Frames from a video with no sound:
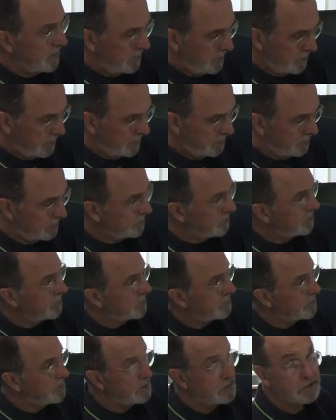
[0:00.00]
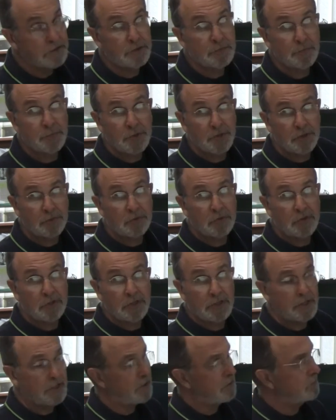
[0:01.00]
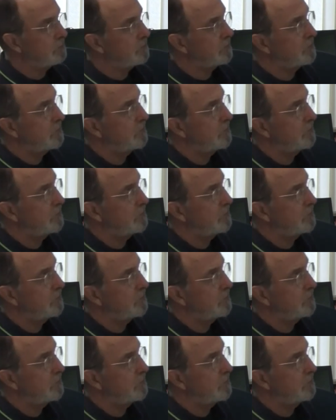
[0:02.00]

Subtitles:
And in the accounts payable account,